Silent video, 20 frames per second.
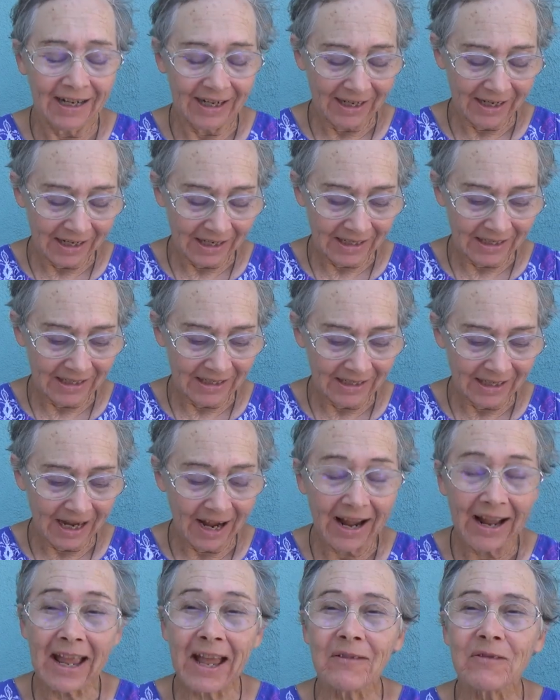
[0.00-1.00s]
Uh,
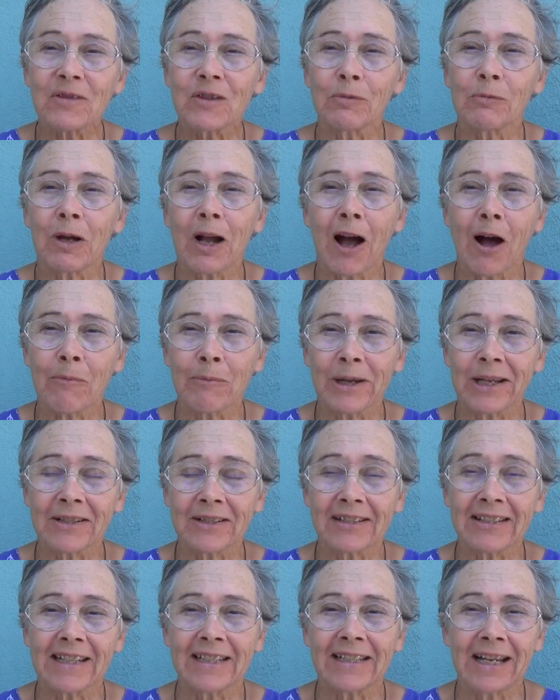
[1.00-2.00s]
I have some
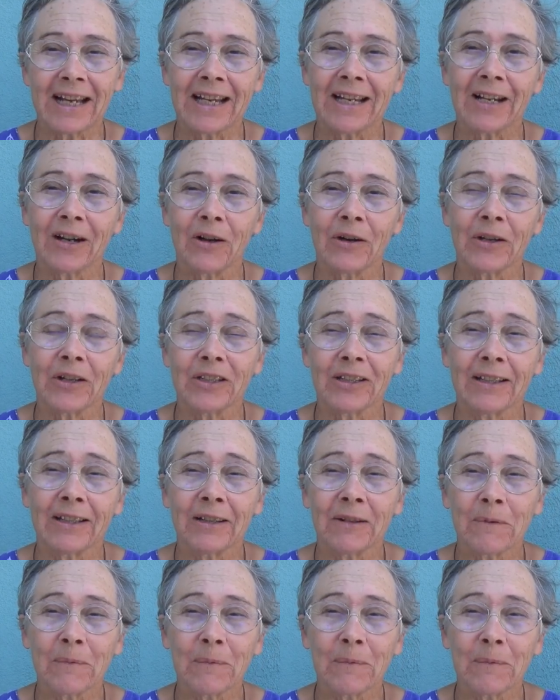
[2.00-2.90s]
comments today on